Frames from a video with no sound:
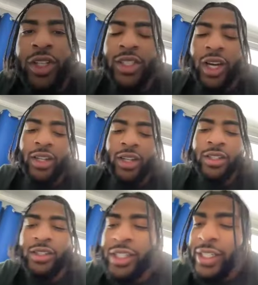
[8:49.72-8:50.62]
I'm really
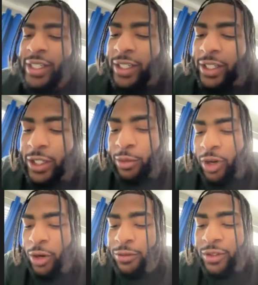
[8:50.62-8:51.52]
excited.
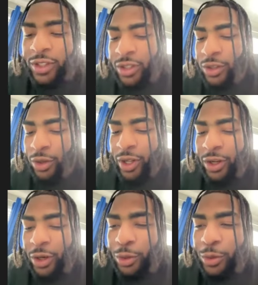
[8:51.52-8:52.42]
Um, hopefully, you know, they
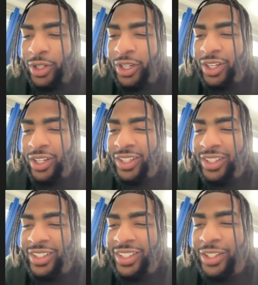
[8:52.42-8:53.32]
know, uh,
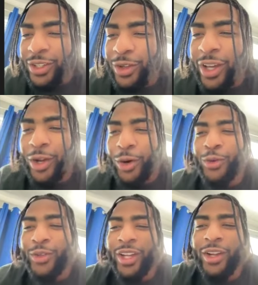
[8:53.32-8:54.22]
you know, they
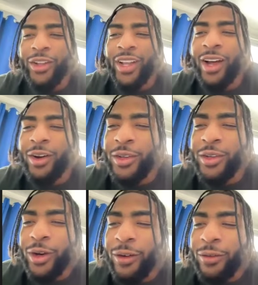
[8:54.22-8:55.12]
know, they know that I,
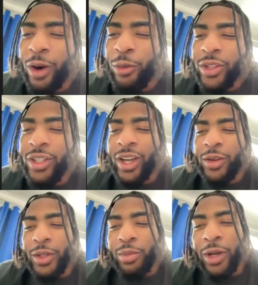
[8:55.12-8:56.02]
you know, I, I really
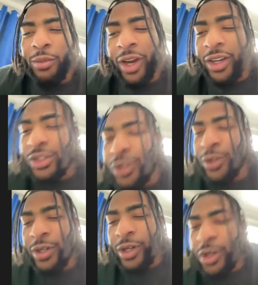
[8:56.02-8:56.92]
like to play Mike.
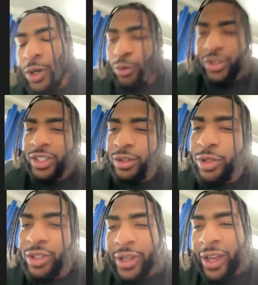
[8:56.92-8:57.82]
So we'll see.
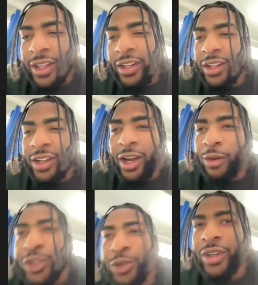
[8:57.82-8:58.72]
But at the end of the day,
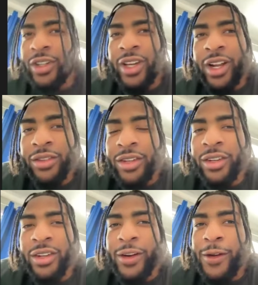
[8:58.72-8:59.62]
I'm just ready to get out there.